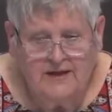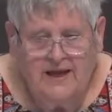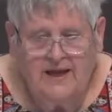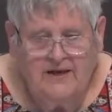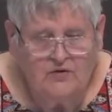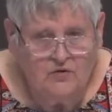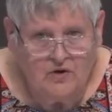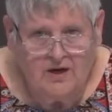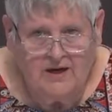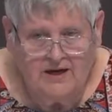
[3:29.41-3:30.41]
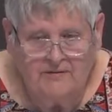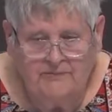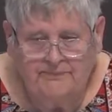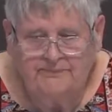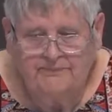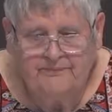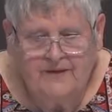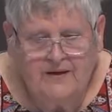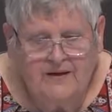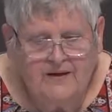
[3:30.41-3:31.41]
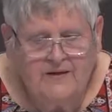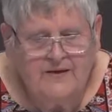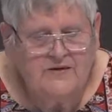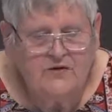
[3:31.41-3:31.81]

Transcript: and crime. These